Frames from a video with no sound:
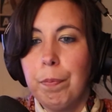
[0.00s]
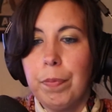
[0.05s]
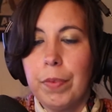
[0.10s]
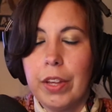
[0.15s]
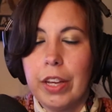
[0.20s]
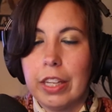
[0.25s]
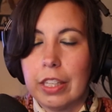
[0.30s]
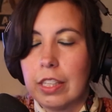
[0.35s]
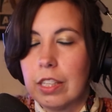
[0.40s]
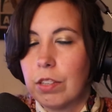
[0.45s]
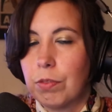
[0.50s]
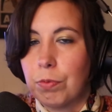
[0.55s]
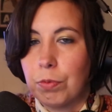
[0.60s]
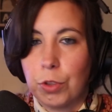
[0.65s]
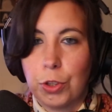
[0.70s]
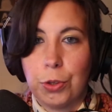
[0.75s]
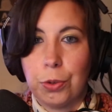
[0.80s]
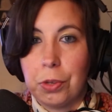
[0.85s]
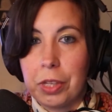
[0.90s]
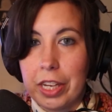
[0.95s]
It's
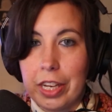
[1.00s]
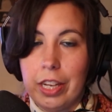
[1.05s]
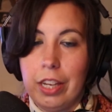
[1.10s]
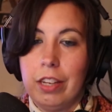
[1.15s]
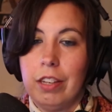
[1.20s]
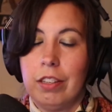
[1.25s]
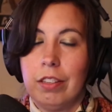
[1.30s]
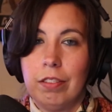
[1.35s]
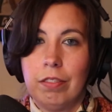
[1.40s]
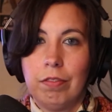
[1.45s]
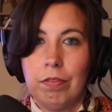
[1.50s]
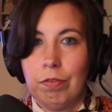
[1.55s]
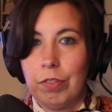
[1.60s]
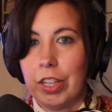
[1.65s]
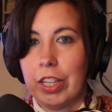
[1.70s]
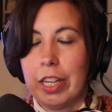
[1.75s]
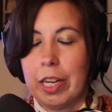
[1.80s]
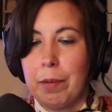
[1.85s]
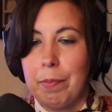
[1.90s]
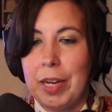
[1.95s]
truly
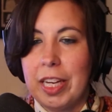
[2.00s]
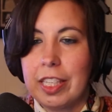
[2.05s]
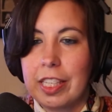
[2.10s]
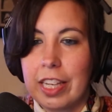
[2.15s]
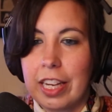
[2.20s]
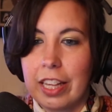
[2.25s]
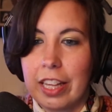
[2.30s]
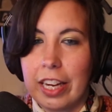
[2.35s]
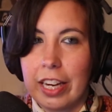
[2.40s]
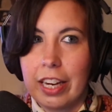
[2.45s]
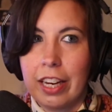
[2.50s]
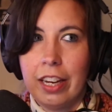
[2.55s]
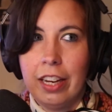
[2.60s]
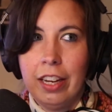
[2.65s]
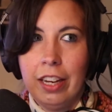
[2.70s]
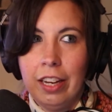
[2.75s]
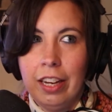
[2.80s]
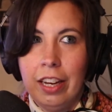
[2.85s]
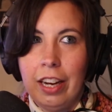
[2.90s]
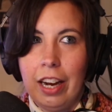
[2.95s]
really amazing. Like,
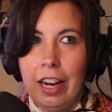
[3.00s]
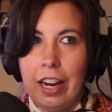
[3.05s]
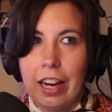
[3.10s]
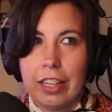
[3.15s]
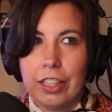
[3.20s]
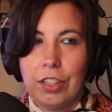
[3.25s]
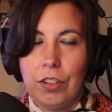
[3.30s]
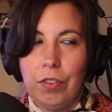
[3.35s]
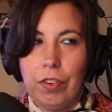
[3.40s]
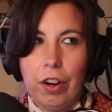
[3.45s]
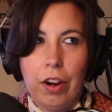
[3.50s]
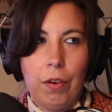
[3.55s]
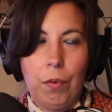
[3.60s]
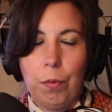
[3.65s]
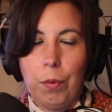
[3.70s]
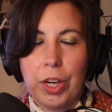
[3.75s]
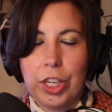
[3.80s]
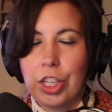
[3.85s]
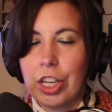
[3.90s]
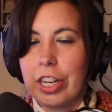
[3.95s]
I
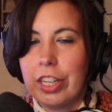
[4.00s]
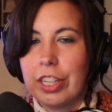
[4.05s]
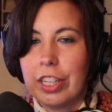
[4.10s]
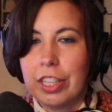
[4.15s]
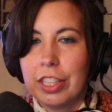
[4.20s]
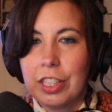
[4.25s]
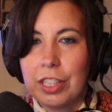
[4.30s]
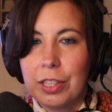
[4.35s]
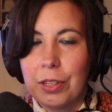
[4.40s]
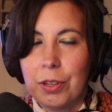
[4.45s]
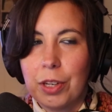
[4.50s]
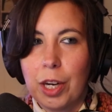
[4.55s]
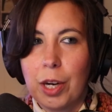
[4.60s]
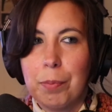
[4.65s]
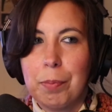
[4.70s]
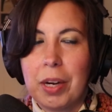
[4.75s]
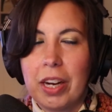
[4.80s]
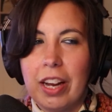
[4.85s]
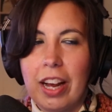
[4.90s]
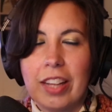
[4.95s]
wish I did it sooner,
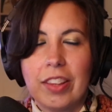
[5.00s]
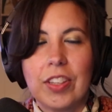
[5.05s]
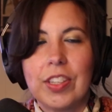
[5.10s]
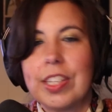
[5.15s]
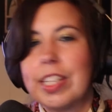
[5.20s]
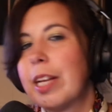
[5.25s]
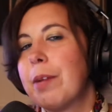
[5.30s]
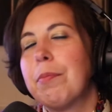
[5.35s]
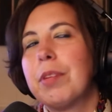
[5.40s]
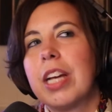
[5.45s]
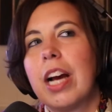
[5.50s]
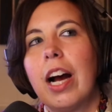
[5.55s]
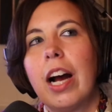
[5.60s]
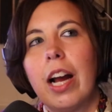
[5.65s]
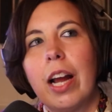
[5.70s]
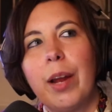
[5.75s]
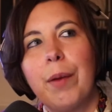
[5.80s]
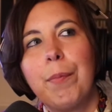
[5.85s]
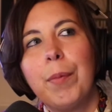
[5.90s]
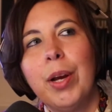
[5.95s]
but at the same
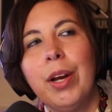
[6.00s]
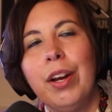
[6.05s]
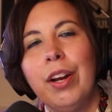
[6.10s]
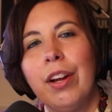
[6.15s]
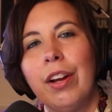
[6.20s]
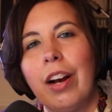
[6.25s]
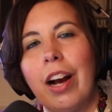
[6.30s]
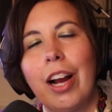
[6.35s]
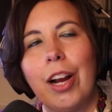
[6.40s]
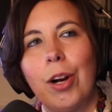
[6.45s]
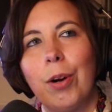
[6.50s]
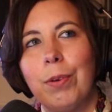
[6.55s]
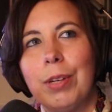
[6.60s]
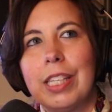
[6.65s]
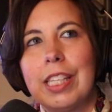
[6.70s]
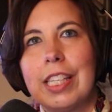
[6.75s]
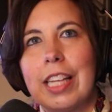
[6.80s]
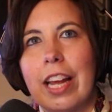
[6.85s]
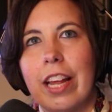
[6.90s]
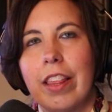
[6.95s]
time, I
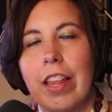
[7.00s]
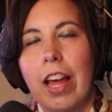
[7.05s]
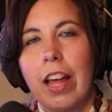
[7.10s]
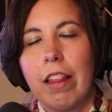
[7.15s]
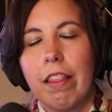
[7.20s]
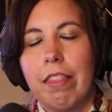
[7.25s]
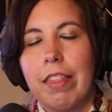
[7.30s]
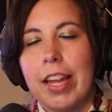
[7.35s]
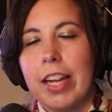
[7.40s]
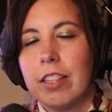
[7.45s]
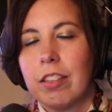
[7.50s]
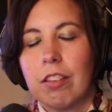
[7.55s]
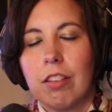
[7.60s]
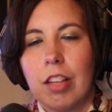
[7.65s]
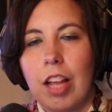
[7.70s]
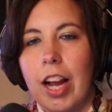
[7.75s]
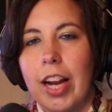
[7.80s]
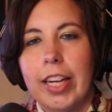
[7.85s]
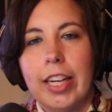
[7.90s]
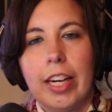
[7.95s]
always say that things
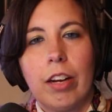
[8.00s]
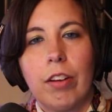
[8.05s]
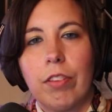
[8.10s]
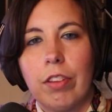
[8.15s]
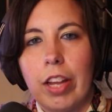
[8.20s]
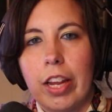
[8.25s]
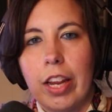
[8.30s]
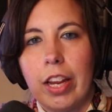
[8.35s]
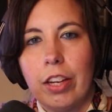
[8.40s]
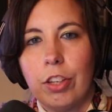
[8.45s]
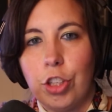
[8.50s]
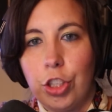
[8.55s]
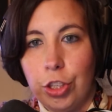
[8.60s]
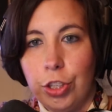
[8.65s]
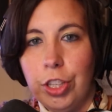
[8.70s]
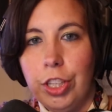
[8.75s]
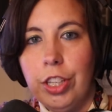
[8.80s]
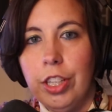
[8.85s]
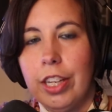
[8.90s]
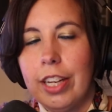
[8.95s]
align how they
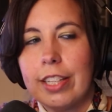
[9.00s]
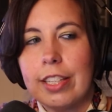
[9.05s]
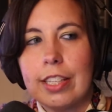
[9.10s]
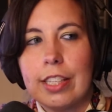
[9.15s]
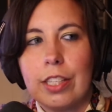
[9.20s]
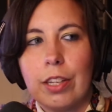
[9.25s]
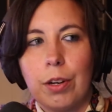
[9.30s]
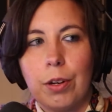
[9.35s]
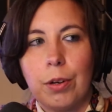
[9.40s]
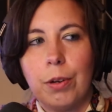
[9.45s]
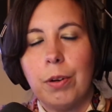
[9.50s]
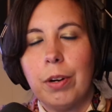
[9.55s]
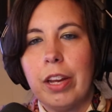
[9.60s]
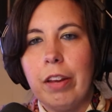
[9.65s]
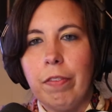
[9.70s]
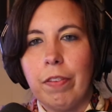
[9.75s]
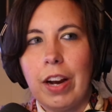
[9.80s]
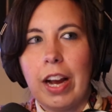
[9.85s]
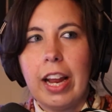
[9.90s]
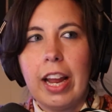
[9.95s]
should. And so
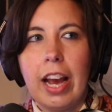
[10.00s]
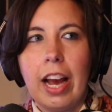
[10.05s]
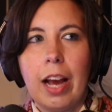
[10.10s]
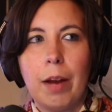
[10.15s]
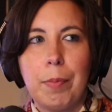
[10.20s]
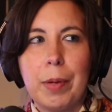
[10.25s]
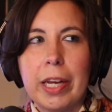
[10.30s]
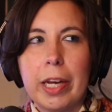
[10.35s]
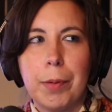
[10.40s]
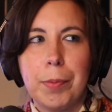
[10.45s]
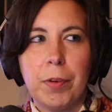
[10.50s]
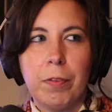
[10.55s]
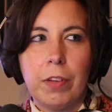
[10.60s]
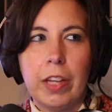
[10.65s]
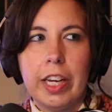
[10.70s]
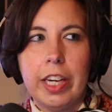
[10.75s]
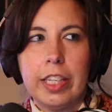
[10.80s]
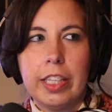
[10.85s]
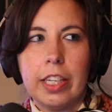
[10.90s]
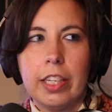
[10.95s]
if I had become a
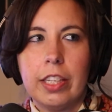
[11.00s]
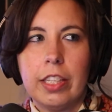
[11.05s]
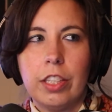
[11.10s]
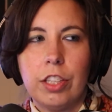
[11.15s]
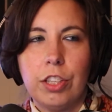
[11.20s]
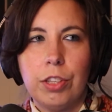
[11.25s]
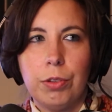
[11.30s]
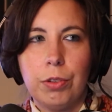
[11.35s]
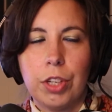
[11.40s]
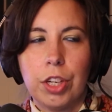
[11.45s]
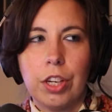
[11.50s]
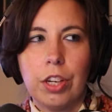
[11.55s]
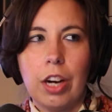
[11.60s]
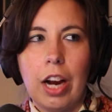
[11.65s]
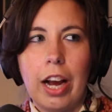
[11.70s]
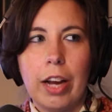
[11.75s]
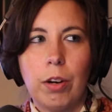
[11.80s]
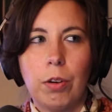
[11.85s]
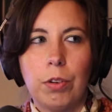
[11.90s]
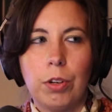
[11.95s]
flight attendant sooner,
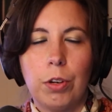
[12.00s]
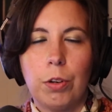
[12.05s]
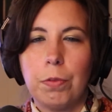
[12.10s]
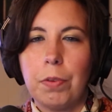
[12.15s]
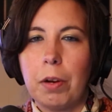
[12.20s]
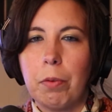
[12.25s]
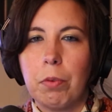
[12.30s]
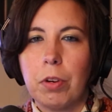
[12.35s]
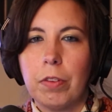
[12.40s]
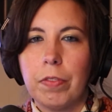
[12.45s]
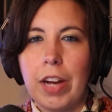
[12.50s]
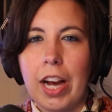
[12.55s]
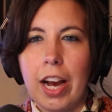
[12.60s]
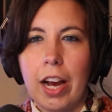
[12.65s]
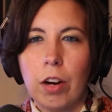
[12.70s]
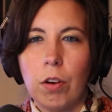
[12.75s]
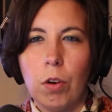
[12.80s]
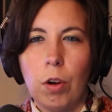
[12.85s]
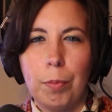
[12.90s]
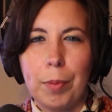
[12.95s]
I don't know if I would have
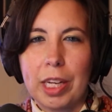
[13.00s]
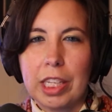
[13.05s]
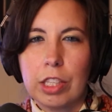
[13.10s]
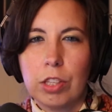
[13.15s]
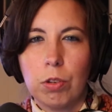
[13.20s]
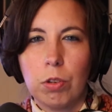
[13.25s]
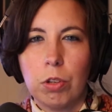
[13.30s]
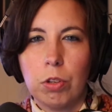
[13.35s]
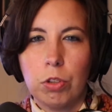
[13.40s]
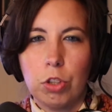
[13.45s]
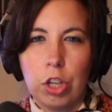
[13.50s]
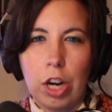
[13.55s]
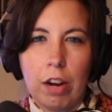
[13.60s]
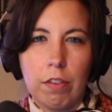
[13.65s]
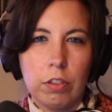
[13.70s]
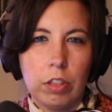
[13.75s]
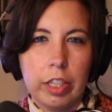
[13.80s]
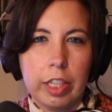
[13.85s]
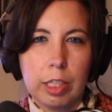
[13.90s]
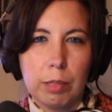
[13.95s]
had all my solo
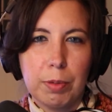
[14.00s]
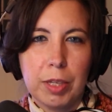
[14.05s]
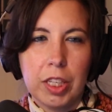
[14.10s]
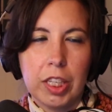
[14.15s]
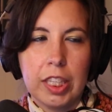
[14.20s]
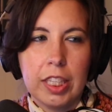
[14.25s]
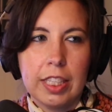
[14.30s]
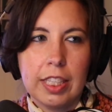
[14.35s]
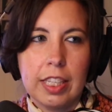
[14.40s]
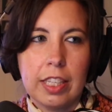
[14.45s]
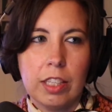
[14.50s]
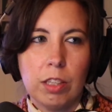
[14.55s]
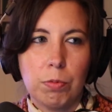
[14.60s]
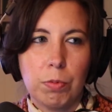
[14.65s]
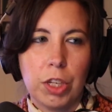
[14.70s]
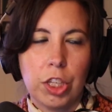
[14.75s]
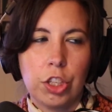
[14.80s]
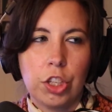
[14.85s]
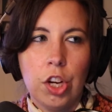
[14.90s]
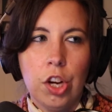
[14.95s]
travel experiences,
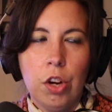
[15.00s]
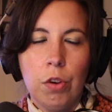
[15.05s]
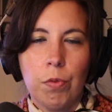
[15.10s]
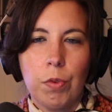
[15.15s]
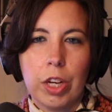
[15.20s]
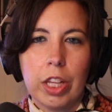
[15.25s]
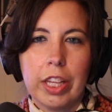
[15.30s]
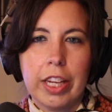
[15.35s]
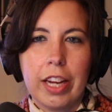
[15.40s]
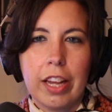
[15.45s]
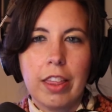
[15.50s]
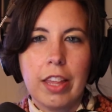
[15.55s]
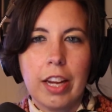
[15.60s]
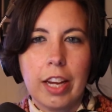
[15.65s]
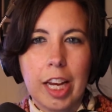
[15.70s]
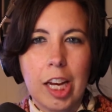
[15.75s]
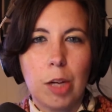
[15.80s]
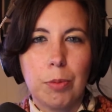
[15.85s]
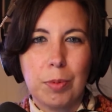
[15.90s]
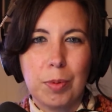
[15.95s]
which really I think
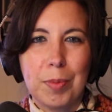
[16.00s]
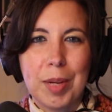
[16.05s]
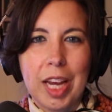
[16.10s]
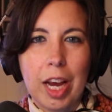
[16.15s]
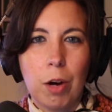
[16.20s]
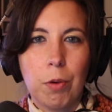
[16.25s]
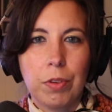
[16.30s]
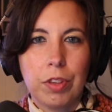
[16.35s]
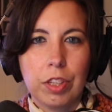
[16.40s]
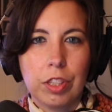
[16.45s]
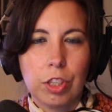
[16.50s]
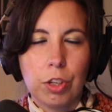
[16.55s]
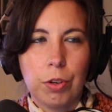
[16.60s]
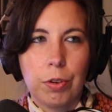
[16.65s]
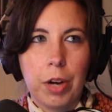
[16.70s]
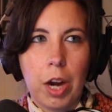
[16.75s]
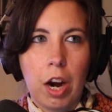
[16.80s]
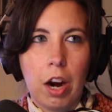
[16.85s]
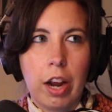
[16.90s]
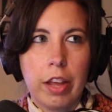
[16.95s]
helped me out with this career.